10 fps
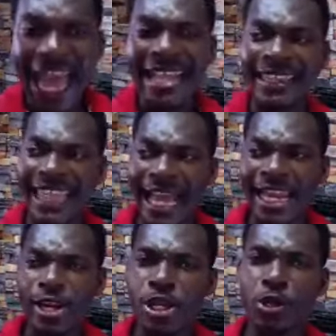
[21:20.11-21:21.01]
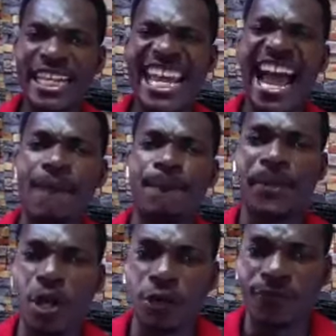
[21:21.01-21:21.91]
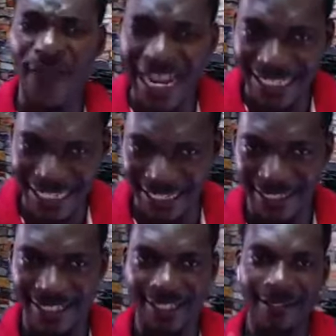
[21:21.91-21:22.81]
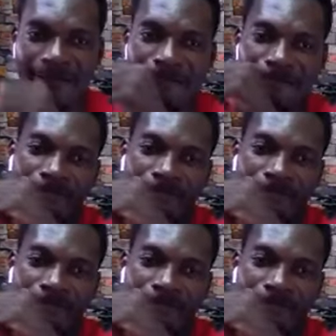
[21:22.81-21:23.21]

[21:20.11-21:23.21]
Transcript: and telling you they have built factories.